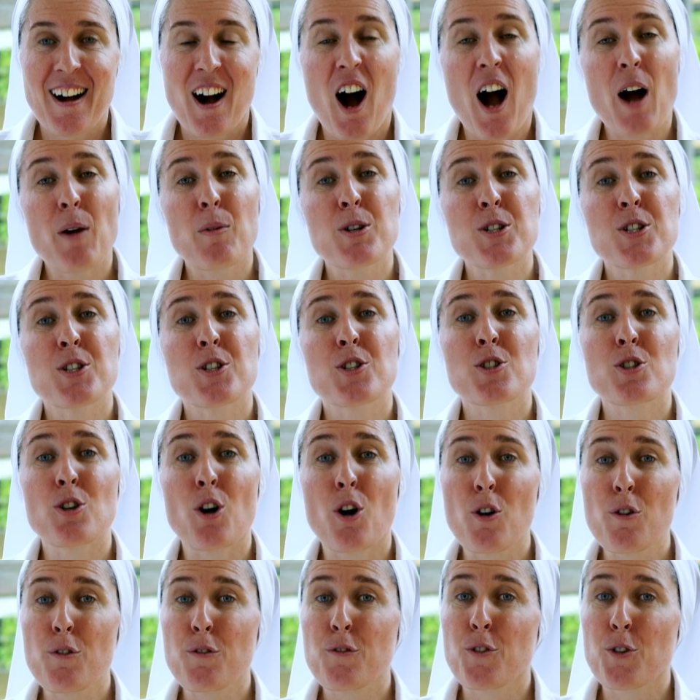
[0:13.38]
I was
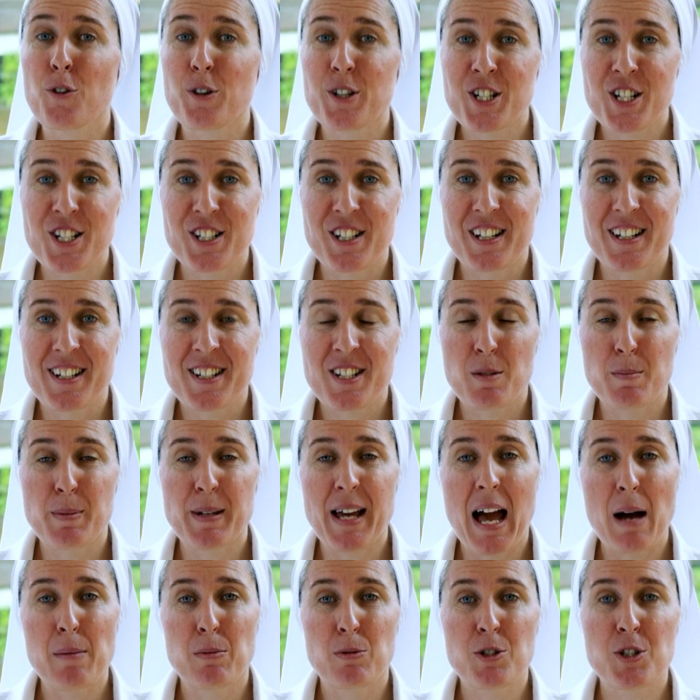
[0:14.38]
so fortunate to be
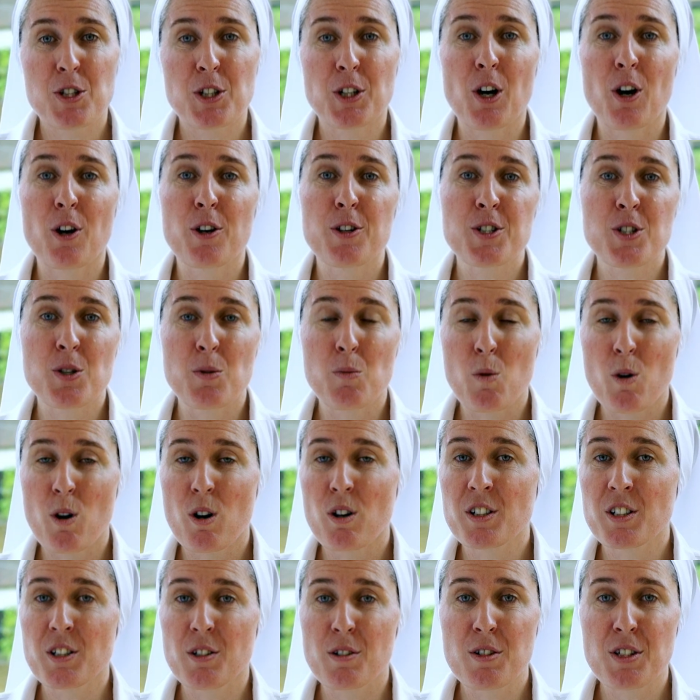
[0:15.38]
able to go to
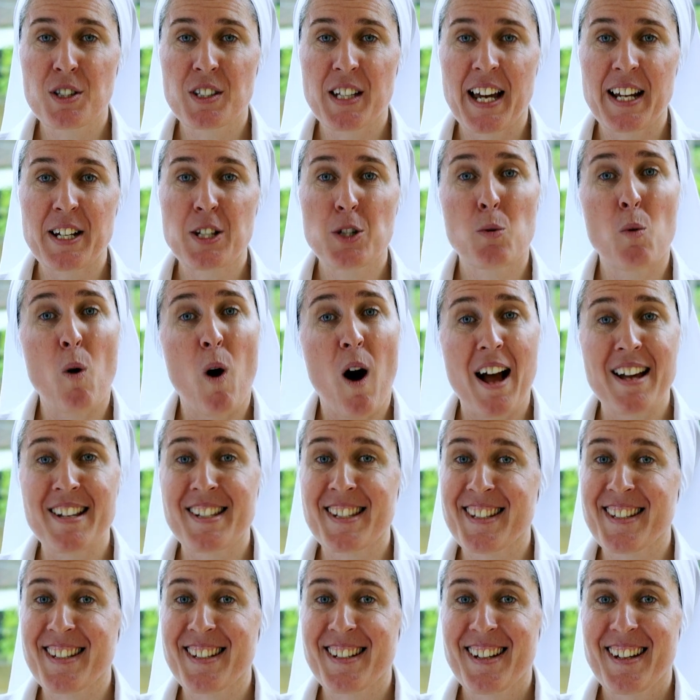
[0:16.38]
World Youth Day
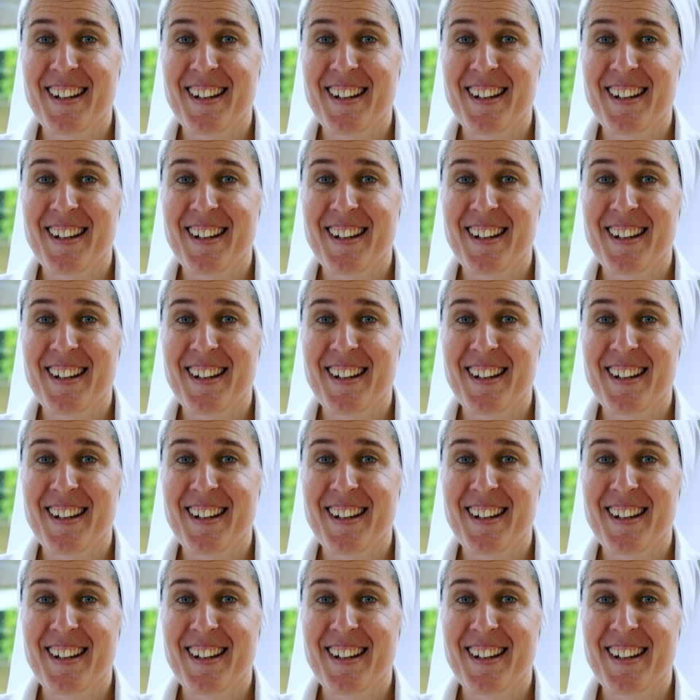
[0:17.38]
twice,